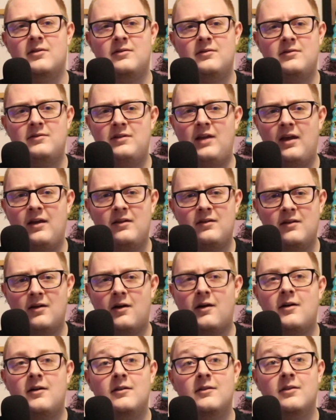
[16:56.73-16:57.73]
ding
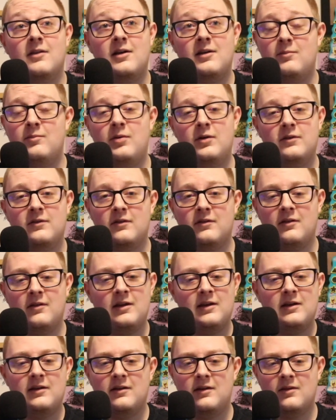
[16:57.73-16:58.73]
dong that he puts a
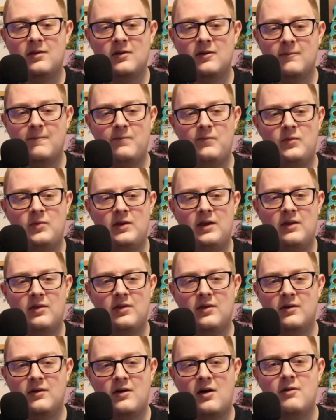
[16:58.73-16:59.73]
link in the
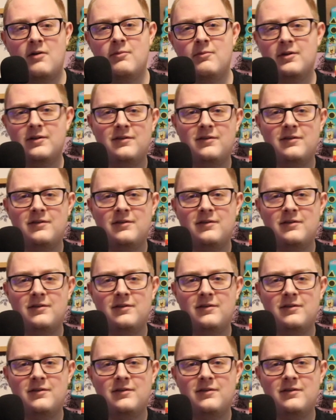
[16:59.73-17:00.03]
comments.